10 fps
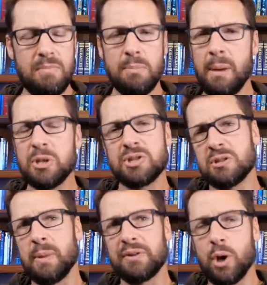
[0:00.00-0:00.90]
Maybe it's just
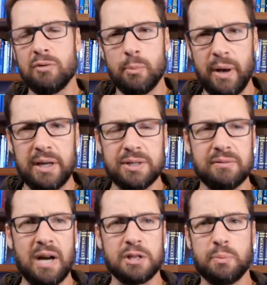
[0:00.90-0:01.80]
about the overabundance
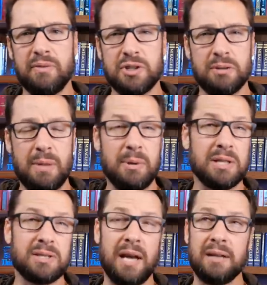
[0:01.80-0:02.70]
of God's provision. Maybe
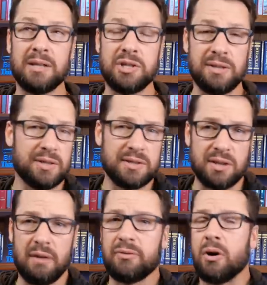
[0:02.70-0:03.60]
it's saying that Jesus is
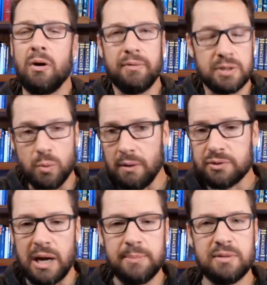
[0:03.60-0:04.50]
enough for all the 12
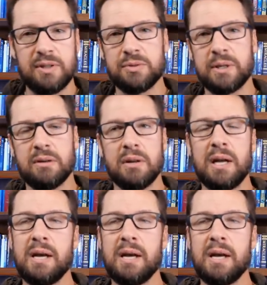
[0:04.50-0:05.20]
tribes of Israel.